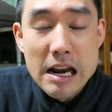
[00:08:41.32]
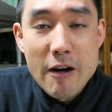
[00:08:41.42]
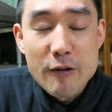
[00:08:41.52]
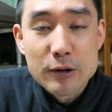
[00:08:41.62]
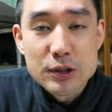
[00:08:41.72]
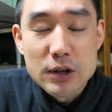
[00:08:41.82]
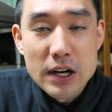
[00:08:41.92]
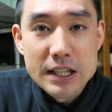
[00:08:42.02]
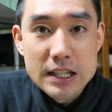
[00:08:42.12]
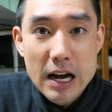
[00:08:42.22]
Now, of course,
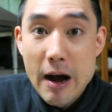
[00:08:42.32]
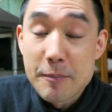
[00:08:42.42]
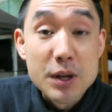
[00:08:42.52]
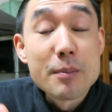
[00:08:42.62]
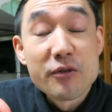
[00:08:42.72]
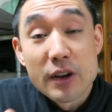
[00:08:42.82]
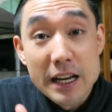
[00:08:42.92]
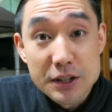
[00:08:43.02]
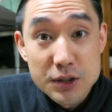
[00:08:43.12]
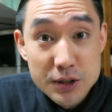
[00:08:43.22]
guys, don't
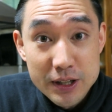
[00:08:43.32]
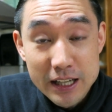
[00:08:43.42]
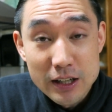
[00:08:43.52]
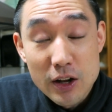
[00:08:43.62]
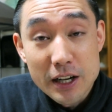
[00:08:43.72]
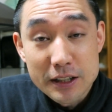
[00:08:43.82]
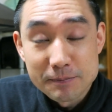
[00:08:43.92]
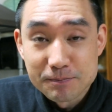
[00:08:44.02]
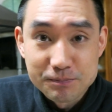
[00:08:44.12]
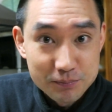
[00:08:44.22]
forget to hit
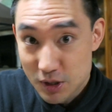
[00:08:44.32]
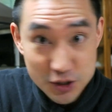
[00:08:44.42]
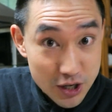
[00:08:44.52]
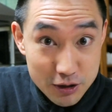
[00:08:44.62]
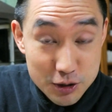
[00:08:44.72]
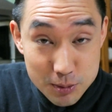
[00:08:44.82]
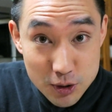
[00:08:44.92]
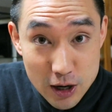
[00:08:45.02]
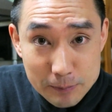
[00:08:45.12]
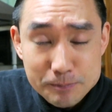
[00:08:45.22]
like, share, and
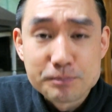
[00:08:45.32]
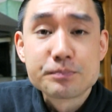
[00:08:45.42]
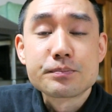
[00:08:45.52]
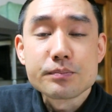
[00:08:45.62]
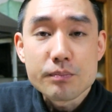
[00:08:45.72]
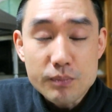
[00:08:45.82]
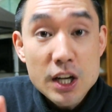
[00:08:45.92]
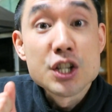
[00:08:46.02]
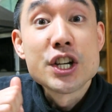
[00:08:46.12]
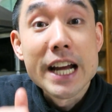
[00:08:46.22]
subscribe.
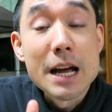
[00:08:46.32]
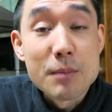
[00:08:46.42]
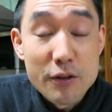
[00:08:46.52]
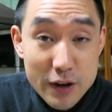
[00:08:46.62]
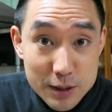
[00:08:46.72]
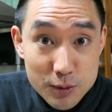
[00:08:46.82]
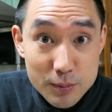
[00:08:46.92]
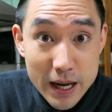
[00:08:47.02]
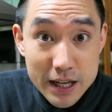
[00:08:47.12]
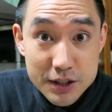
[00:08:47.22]
Check out my
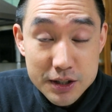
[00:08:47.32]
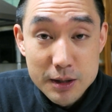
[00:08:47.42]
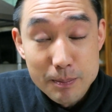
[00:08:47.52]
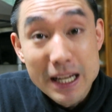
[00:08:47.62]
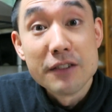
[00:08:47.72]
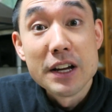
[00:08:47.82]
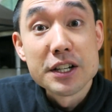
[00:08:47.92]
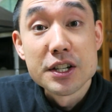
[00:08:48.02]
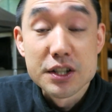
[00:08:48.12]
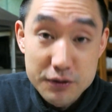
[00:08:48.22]
Facebook page, the Beer
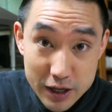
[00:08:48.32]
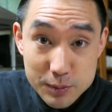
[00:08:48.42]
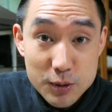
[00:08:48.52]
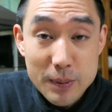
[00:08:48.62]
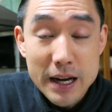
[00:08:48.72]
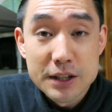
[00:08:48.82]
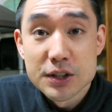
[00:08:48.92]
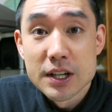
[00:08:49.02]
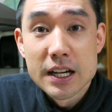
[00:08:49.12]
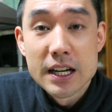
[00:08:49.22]
Ventures Facebook
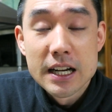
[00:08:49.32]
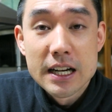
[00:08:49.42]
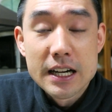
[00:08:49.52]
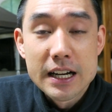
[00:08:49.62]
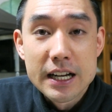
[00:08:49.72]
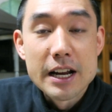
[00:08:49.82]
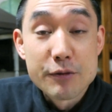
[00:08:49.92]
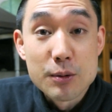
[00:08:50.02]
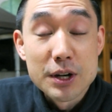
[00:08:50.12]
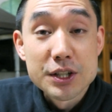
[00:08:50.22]
page.
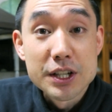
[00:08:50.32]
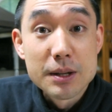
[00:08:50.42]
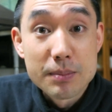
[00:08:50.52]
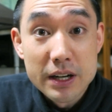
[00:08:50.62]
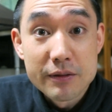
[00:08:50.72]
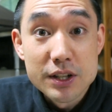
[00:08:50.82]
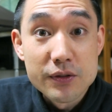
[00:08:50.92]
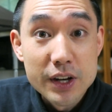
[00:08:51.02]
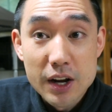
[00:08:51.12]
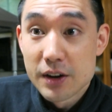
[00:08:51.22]
If you want to see the
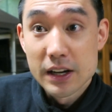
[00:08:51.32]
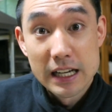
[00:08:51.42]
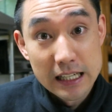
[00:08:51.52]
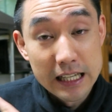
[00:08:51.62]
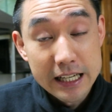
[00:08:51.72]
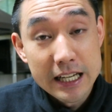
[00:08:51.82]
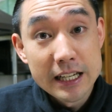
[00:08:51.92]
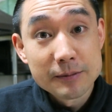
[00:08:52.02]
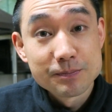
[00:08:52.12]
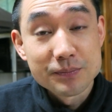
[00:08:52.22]
previous video, click
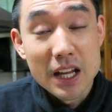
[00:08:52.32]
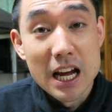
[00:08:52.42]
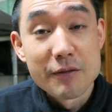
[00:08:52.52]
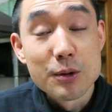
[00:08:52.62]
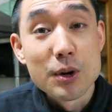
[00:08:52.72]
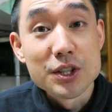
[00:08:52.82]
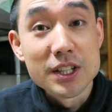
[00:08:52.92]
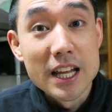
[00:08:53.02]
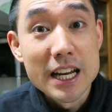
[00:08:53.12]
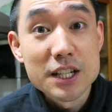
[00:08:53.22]
here. And if you want to
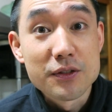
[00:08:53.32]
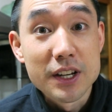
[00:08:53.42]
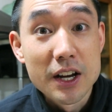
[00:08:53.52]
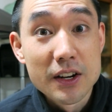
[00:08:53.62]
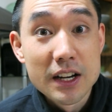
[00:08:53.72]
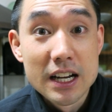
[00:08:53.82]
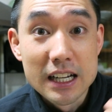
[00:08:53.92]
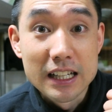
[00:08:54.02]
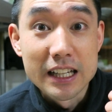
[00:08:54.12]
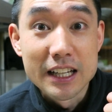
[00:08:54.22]
see the next video,
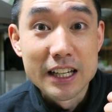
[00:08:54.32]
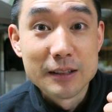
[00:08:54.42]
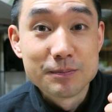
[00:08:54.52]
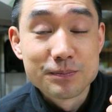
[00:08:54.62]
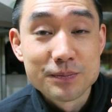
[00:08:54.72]
click here.